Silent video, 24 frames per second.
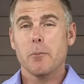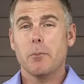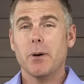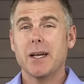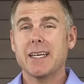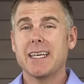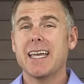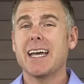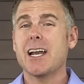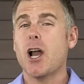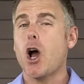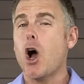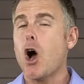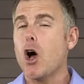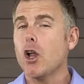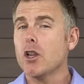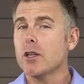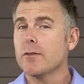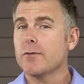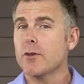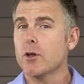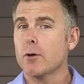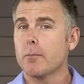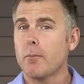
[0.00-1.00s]
but yet
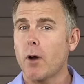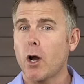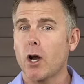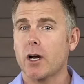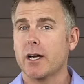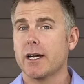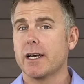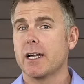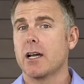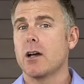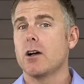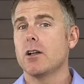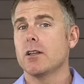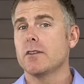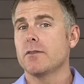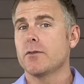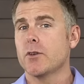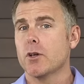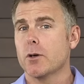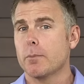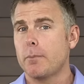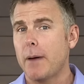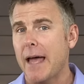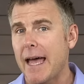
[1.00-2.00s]
all of your marketing, all of
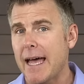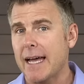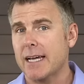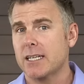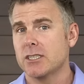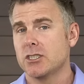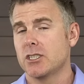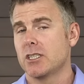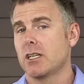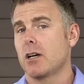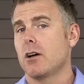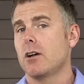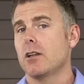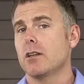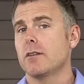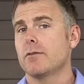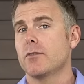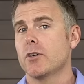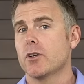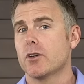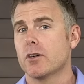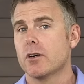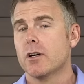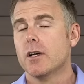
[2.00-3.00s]
your packaging, all
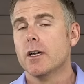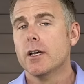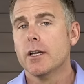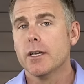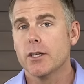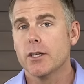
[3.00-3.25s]
of your